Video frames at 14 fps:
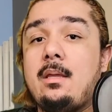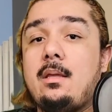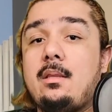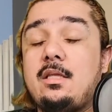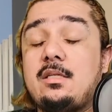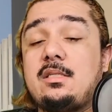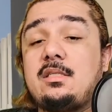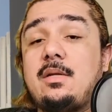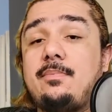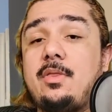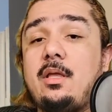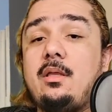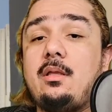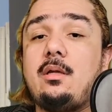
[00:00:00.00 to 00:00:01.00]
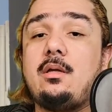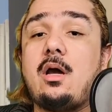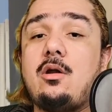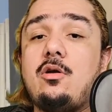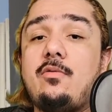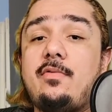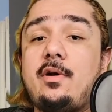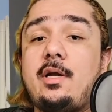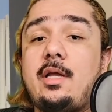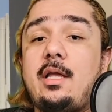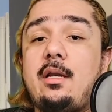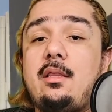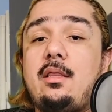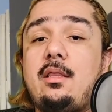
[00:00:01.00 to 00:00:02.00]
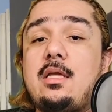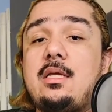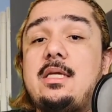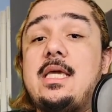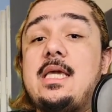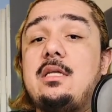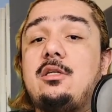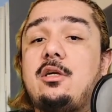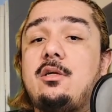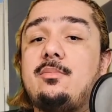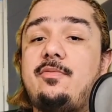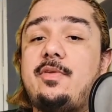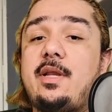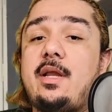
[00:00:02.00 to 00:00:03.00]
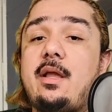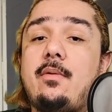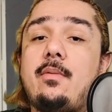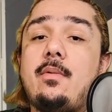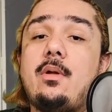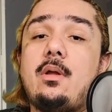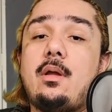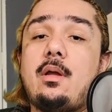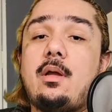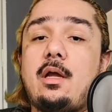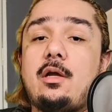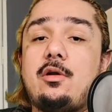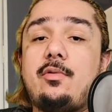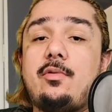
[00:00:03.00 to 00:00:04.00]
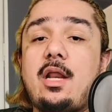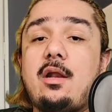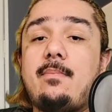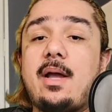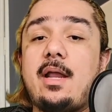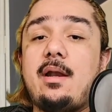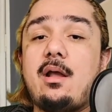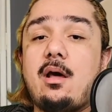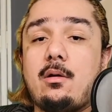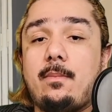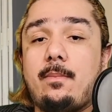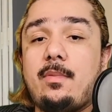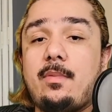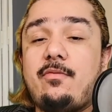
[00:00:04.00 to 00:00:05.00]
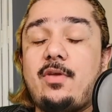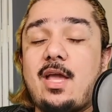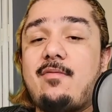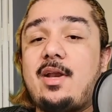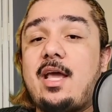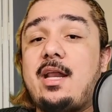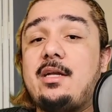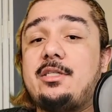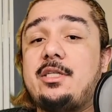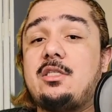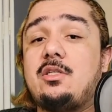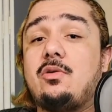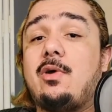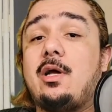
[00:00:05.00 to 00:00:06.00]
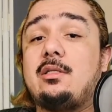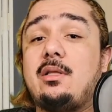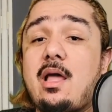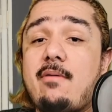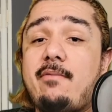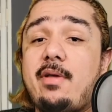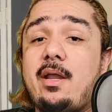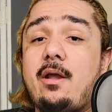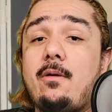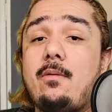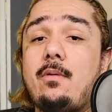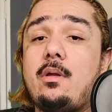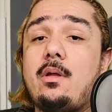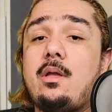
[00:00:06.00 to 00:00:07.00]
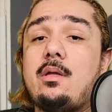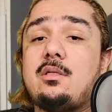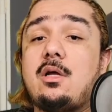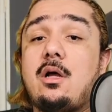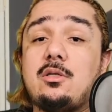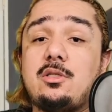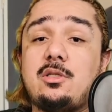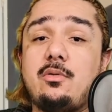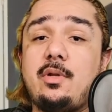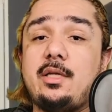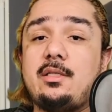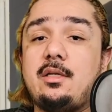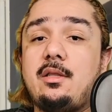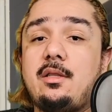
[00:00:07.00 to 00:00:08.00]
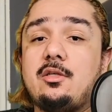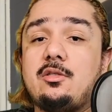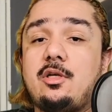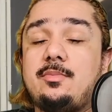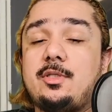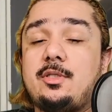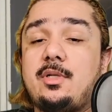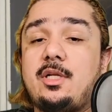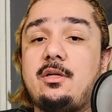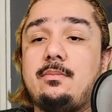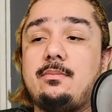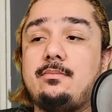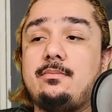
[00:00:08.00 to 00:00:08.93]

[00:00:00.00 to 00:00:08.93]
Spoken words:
This is something gone over in the key terms video created by Noddle. If you haven't had a chance to watch that video, it's also linked in the description below.